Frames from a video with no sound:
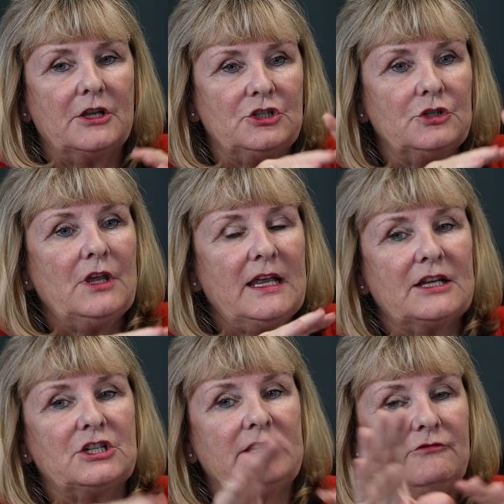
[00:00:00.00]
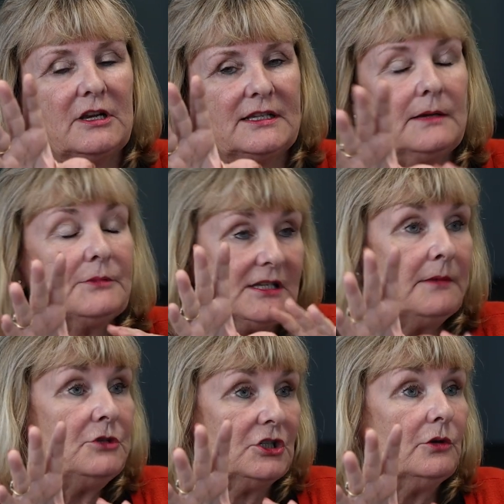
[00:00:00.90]
Do they actually rise up?
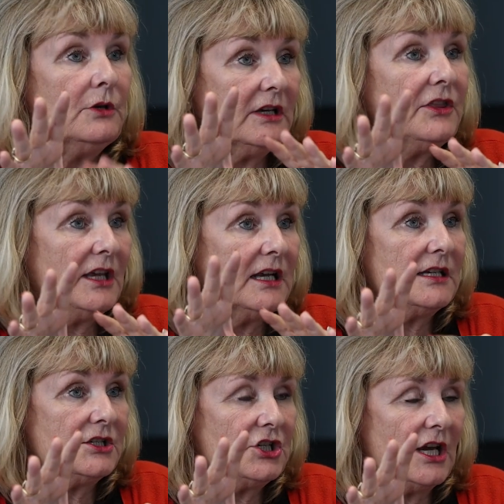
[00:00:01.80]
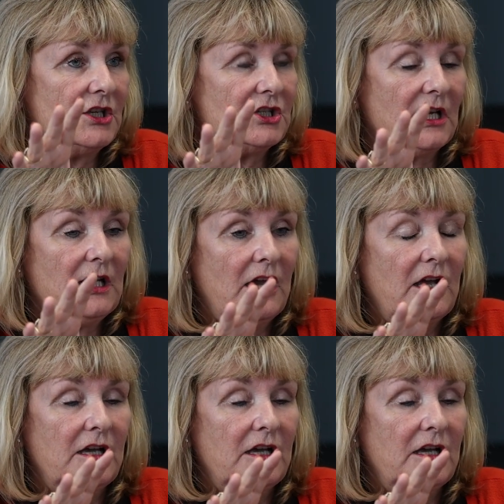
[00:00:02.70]
Some do, and I think it is changing.